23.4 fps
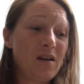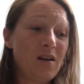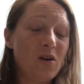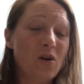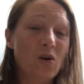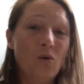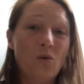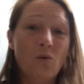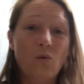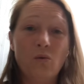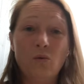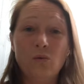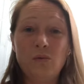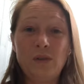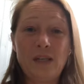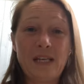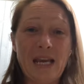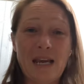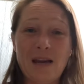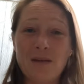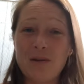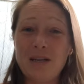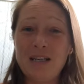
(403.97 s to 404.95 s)
Oh,
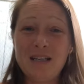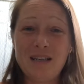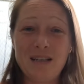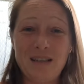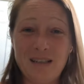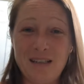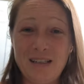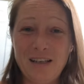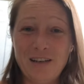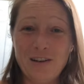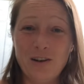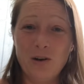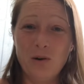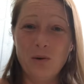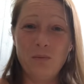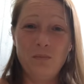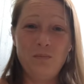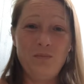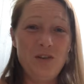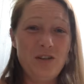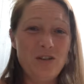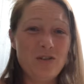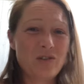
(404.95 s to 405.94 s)
can't we, you
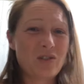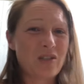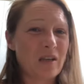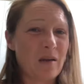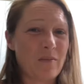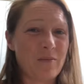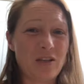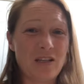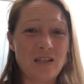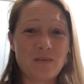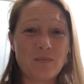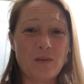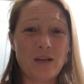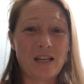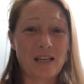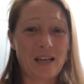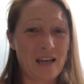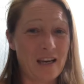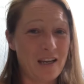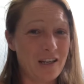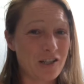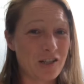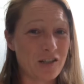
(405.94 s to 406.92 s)
know, use some of these
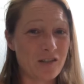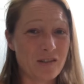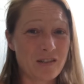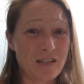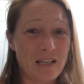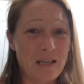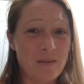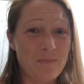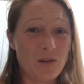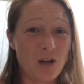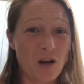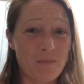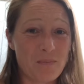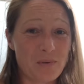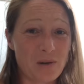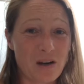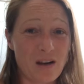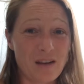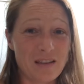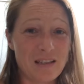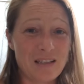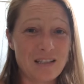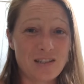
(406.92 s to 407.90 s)
medications, keep dumping
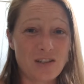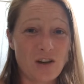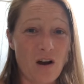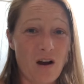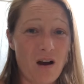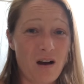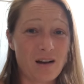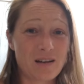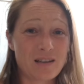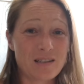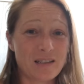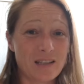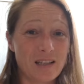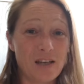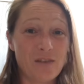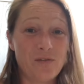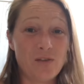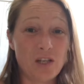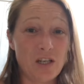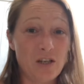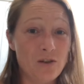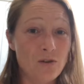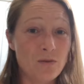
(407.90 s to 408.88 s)
on these dogs and give
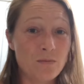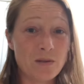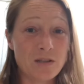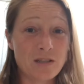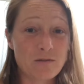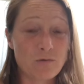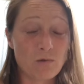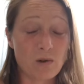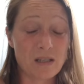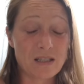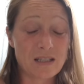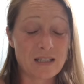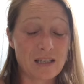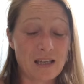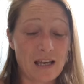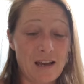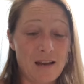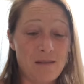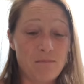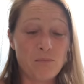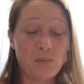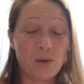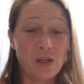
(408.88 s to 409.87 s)
to humans once
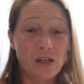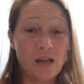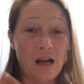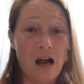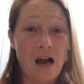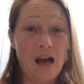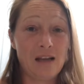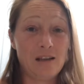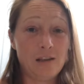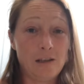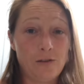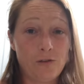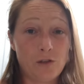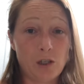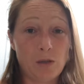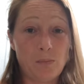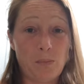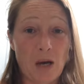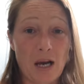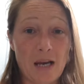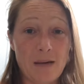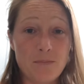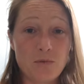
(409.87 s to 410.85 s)
again? But I live in a
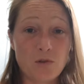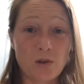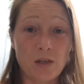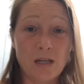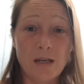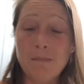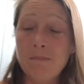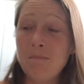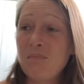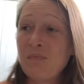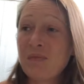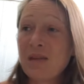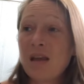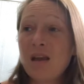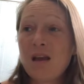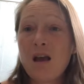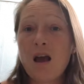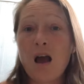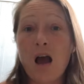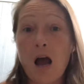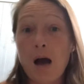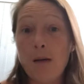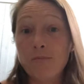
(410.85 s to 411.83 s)
pipe dream.
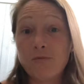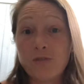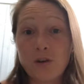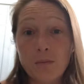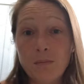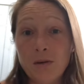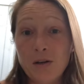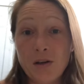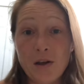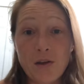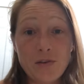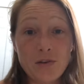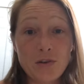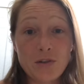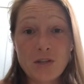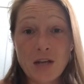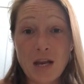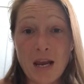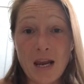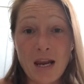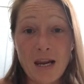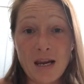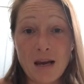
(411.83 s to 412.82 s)
I'm from another
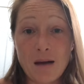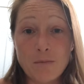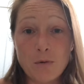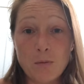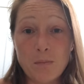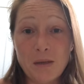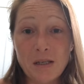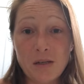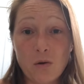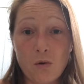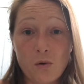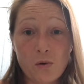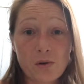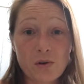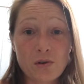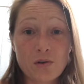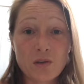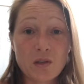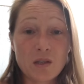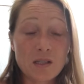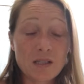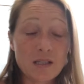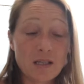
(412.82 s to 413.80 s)
day. I'm a bit older
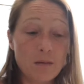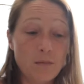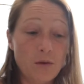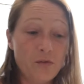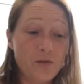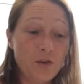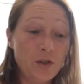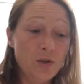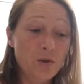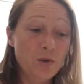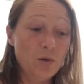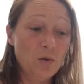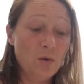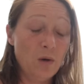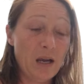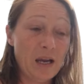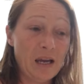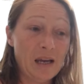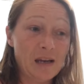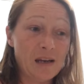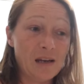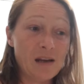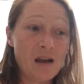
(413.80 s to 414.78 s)
than some of you,
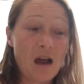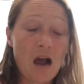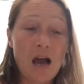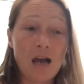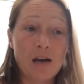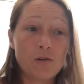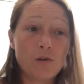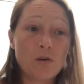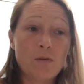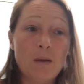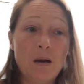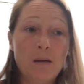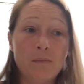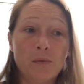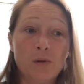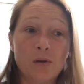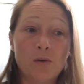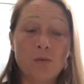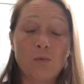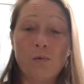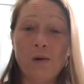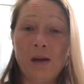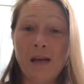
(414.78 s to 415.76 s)
and I
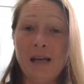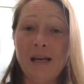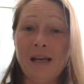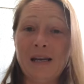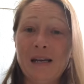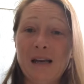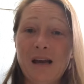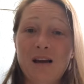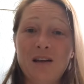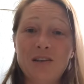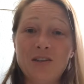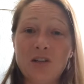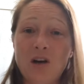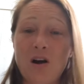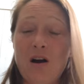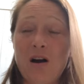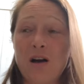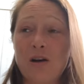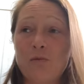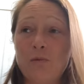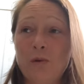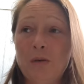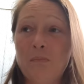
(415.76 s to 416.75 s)
remember when a
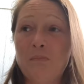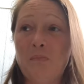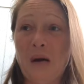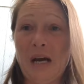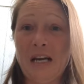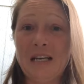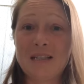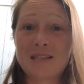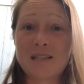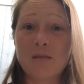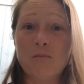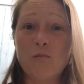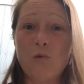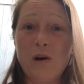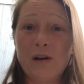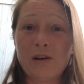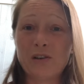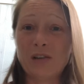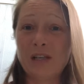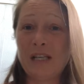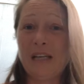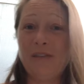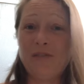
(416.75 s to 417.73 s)
dog would bite
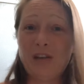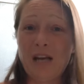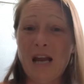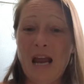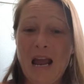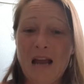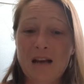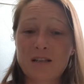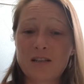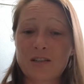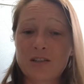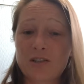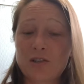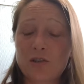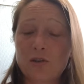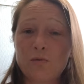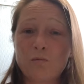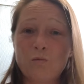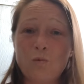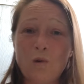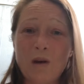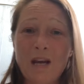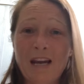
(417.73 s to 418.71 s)
someone or even act a
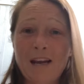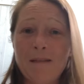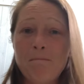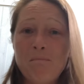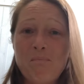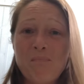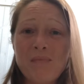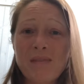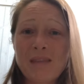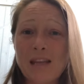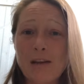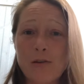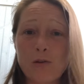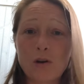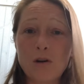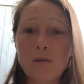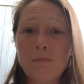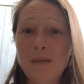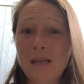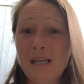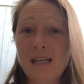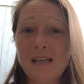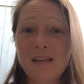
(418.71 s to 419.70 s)
certain way, they were
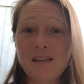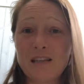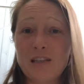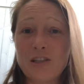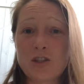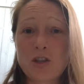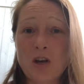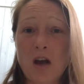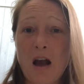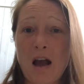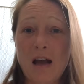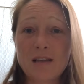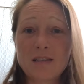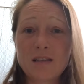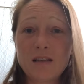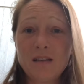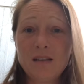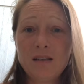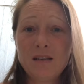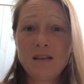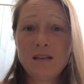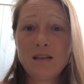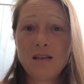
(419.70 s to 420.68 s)
immediately shot.
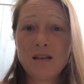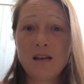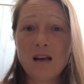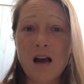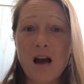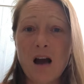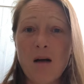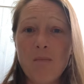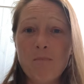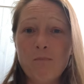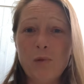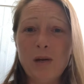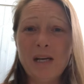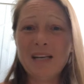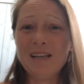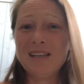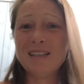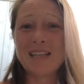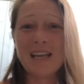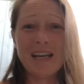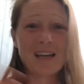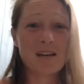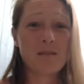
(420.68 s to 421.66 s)
Um, we
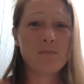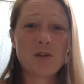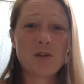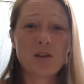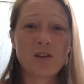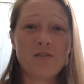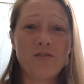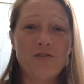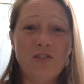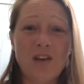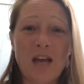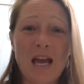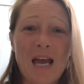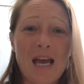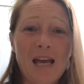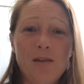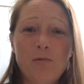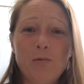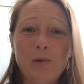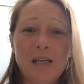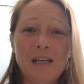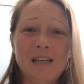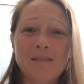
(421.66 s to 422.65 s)
didn't take the
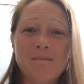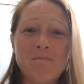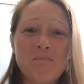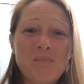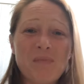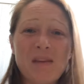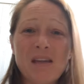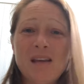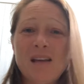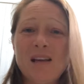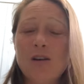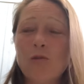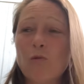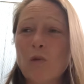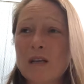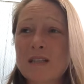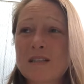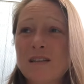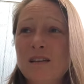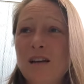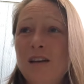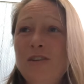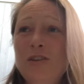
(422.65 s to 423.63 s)
vet. We didn't, it
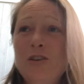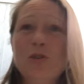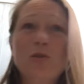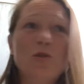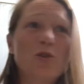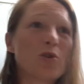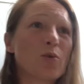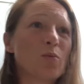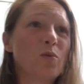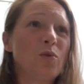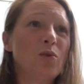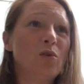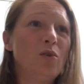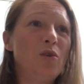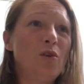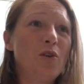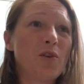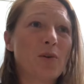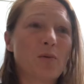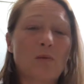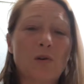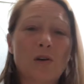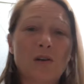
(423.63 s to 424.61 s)
wasn't unusual.
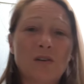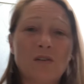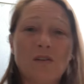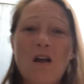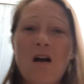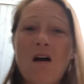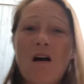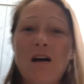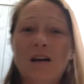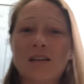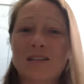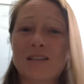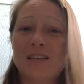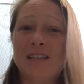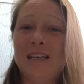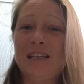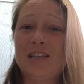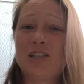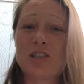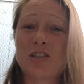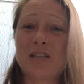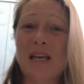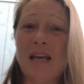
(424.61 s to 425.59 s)
There weren't laws in
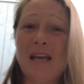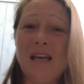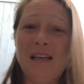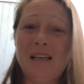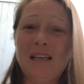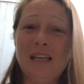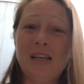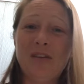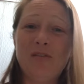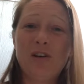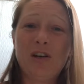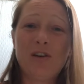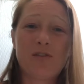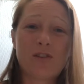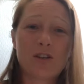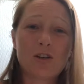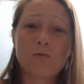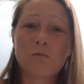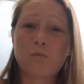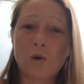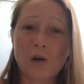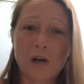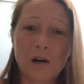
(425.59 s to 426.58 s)
each state. And even if
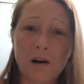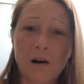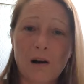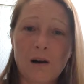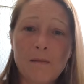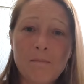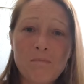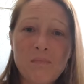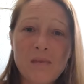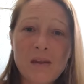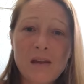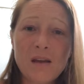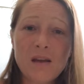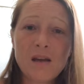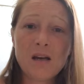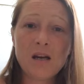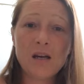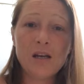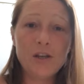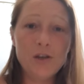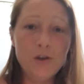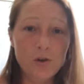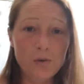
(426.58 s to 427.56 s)
there were,
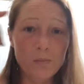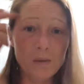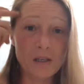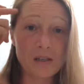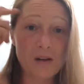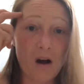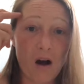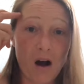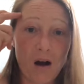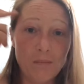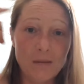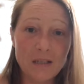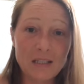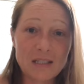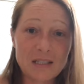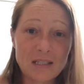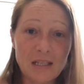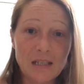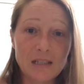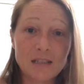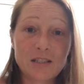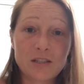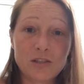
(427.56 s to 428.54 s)
human common
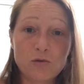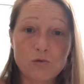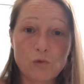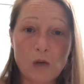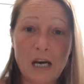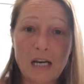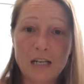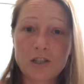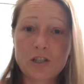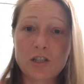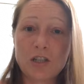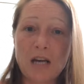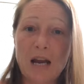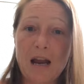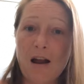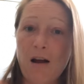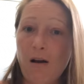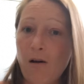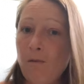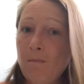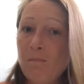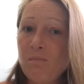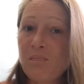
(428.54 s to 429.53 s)
sense and
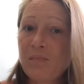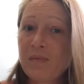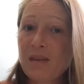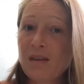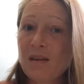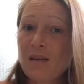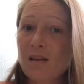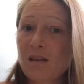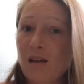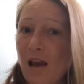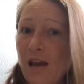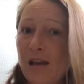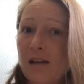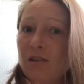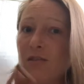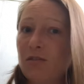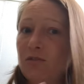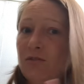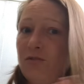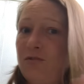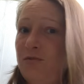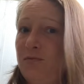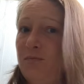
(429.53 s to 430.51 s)
rationale kind
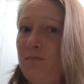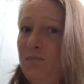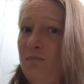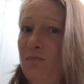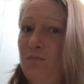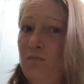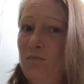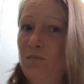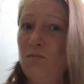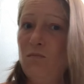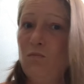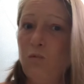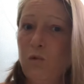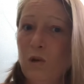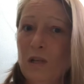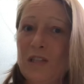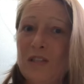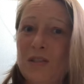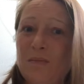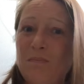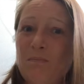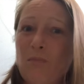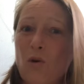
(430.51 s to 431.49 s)
of
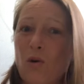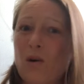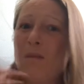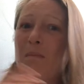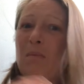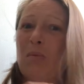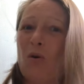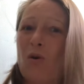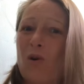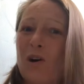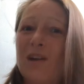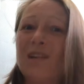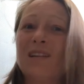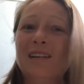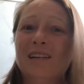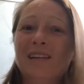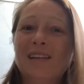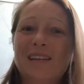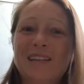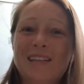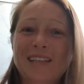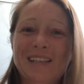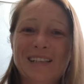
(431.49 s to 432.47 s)
was more
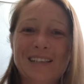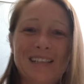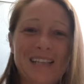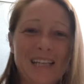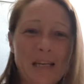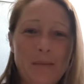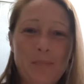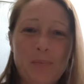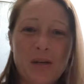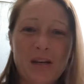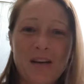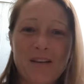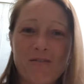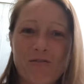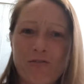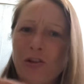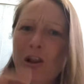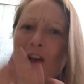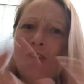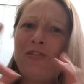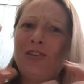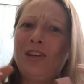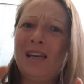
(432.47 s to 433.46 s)
important than keeping
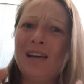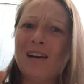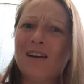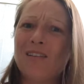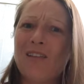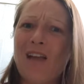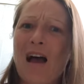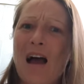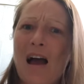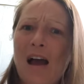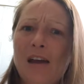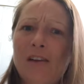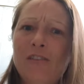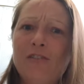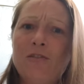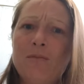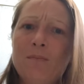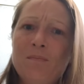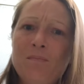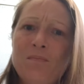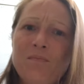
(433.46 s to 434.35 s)
Fluffy alive.